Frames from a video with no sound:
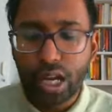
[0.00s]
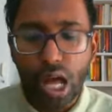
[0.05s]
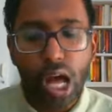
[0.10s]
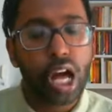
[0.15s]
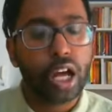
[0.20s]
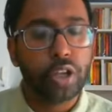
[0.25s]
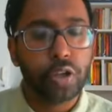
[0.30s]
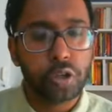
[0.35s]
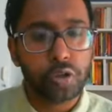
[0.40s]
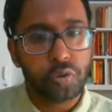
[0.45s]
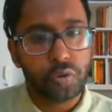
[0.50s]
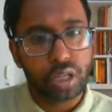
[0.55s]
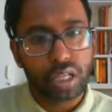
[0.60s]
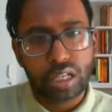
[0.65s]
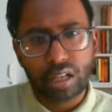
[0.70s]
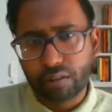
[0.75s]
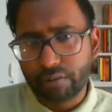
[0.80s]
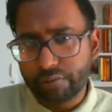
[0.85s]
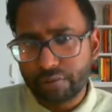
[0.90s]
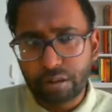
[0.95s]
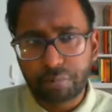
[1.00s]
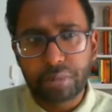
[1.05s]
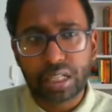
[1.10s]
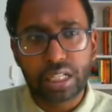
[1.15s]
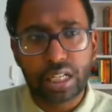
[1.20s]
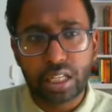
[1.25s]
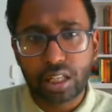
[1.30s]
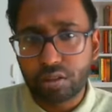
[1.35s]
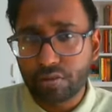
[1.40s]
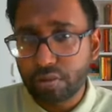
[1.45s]
how you're doing
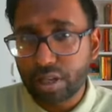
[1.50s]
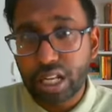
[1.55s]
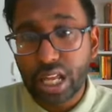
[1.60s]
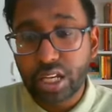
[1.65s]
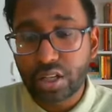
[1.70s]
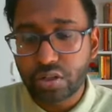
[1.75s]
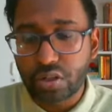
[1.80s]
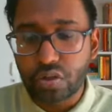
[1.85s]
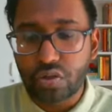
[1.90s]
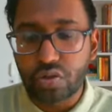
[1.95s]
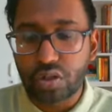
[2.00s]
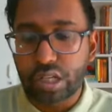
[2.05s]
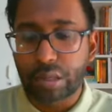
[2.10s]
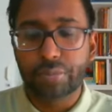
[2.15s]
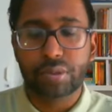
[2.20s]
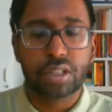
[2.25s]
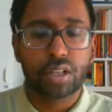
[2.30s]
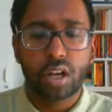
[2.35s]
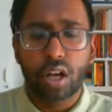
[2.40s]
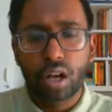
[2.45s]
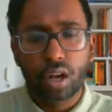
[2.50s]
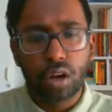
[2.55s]
familial relationships,